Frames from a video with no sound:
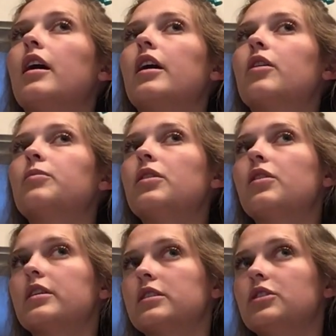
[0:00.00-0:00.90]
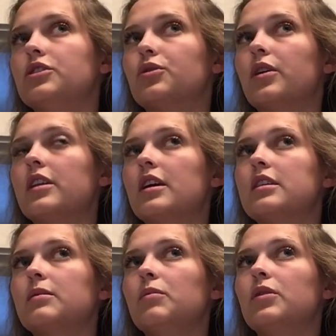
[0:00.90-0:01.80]
I hope that you guys enjoy
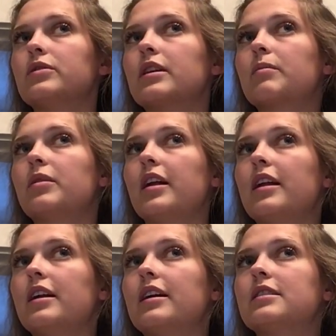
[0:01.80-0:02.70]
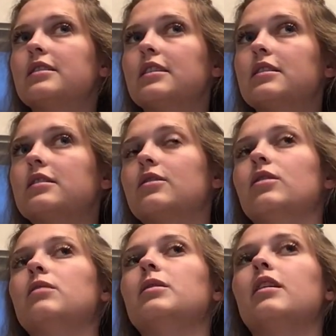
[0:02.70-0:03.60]
this music playlist. This is
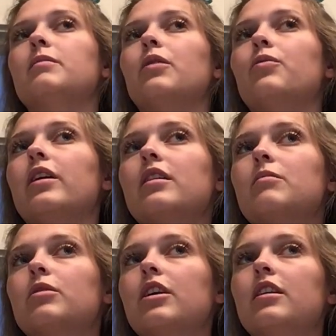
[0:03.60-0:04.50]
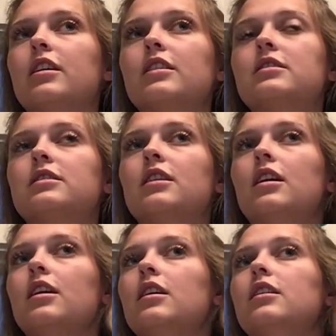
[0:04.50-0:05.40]
going to be on my wedding playlist.
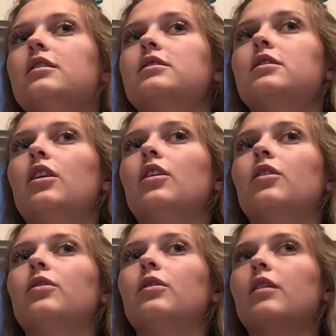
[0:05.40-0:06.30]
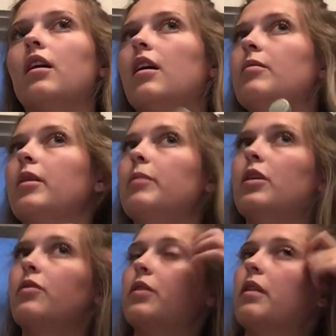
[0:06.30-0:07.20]
So let me
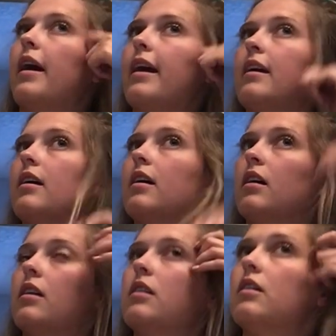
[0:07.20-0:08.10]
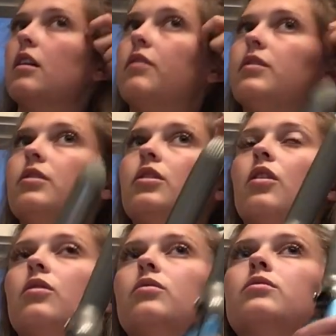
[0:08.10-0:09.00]
know if you like it. If you
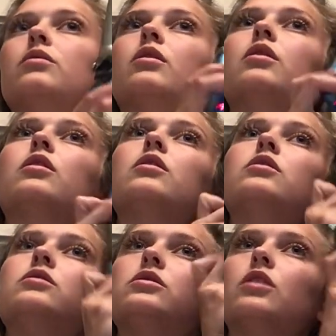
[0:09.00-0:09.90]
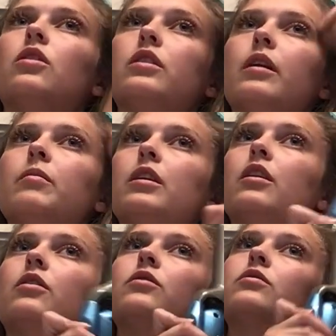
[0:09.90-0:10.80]
don't let me
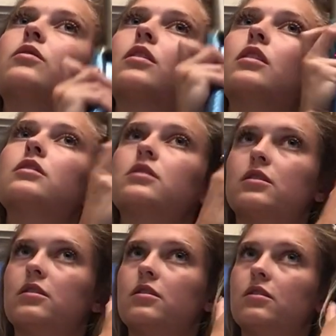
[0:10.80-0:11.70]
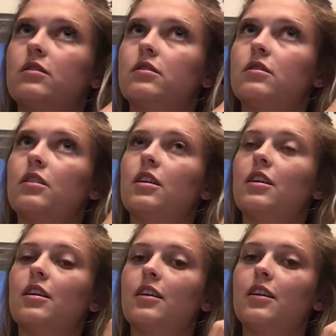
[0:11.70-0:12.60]
know.
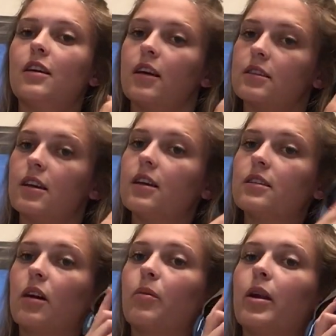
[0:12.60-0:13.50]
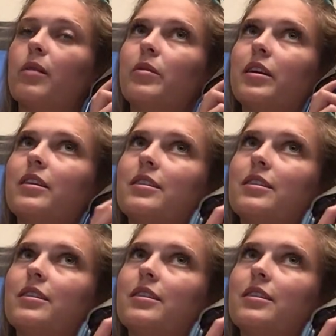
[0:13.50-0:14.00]
Because it is our wedding playlist.